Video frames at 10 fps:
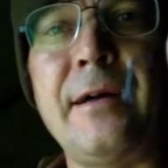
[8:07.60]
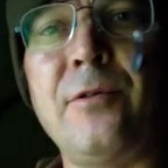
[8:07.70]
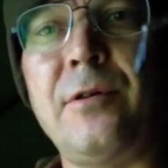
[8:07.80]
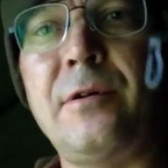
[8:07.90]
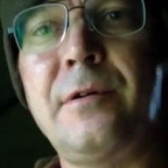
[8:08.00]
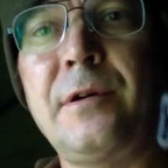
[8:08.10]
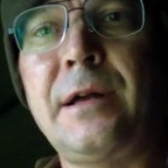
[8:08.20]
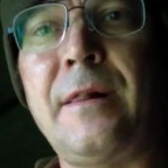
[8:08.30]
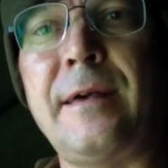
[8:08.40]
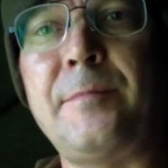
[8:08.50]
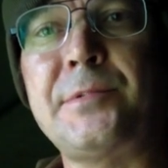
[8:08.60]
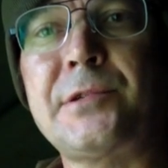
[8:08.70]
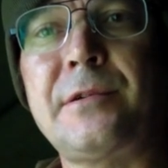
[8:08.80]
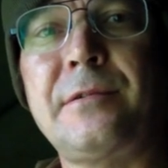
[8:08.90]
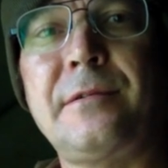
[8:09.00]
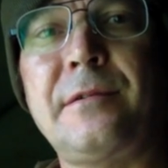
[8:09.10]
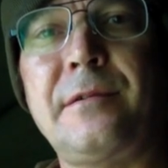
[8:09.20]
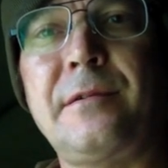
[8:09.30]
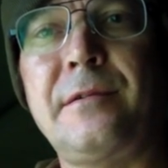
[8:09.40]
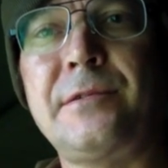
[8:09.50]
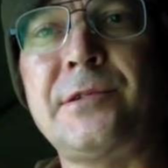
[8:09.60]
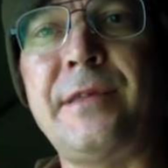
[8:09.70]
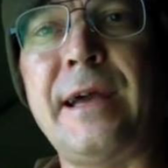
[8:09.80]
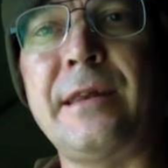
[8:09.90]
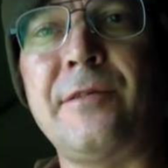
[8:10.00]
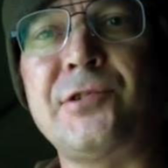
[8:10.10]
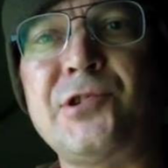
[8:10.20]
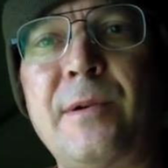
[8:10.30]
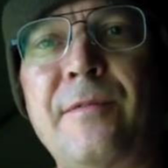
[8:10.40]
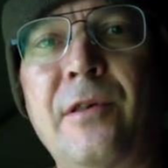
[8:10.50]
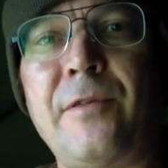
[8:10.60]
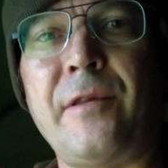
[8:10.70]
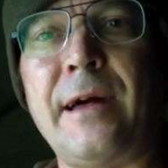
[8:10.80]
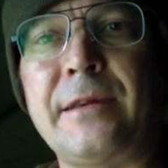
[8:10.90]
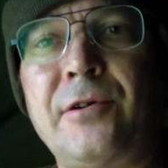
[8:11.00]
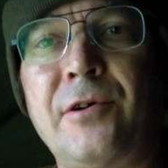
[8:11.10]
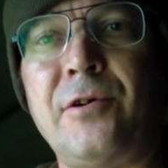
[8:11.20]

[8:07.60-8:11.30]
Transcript: clips to the end of the swivel on the lead core leader.